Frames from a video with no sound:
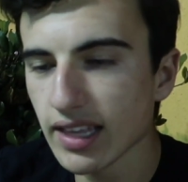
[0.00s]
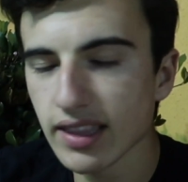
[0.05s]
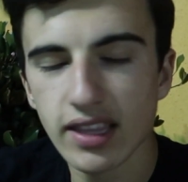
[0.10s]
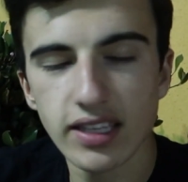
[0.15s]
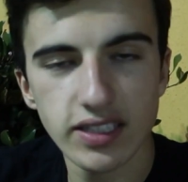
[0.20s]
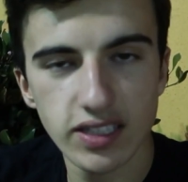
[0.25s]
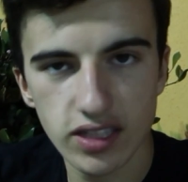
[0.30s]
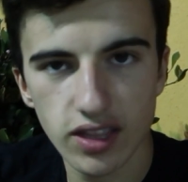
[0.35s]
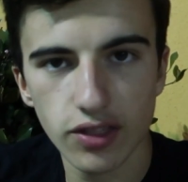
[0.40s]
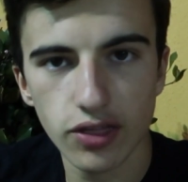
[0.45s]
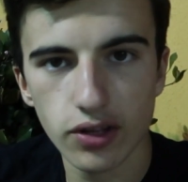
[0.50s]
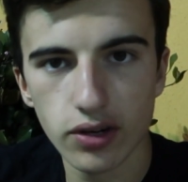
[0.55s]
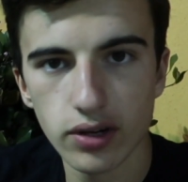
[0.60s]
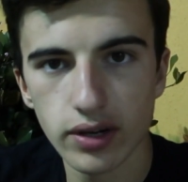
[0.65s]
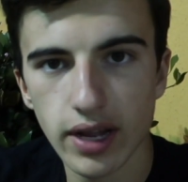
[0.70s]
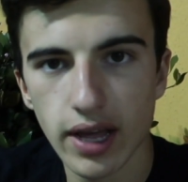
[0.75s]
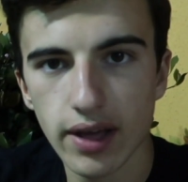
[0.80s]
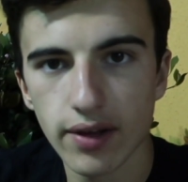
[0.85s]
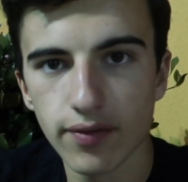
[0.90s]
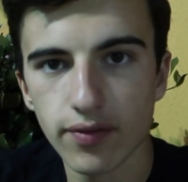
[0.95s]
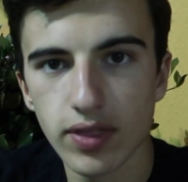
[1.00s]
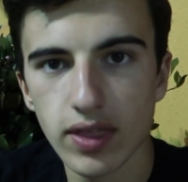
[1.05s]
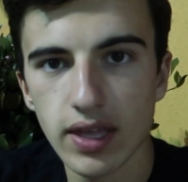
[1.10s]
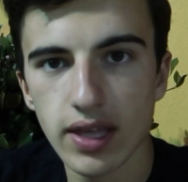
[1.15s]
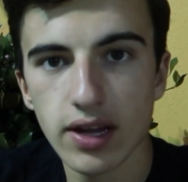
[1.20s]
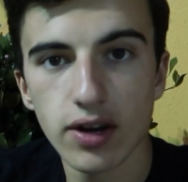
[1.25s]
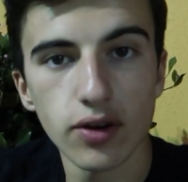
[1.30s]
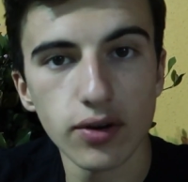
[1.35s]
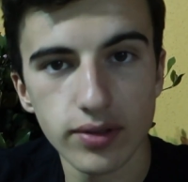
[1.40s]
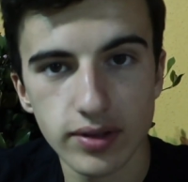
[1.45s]
this is the 3rd day of
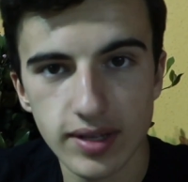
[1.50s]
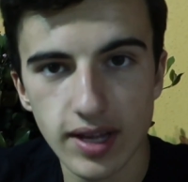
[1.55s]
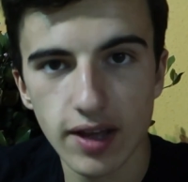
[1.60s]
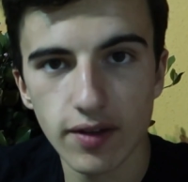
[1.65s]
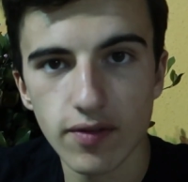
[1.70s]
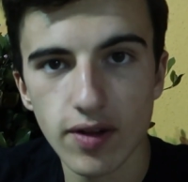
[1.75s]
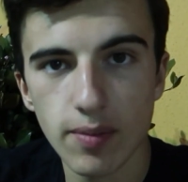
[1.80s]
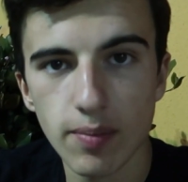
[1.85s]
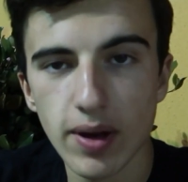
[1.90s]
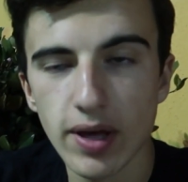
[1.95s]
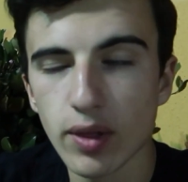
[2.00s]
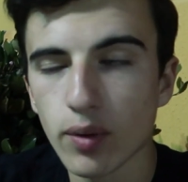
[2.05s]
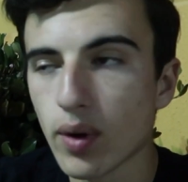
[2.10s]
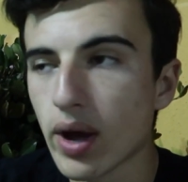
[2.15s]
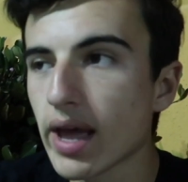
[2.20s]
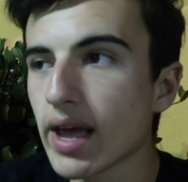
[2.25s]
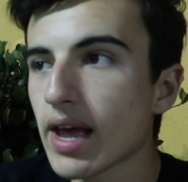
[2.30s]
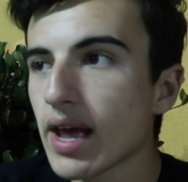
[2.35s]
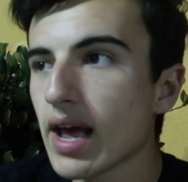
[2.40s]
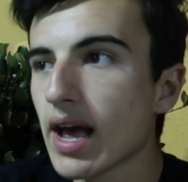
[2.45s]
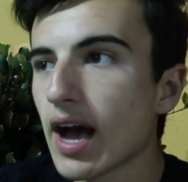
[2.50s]
the Earth Day event, by the way.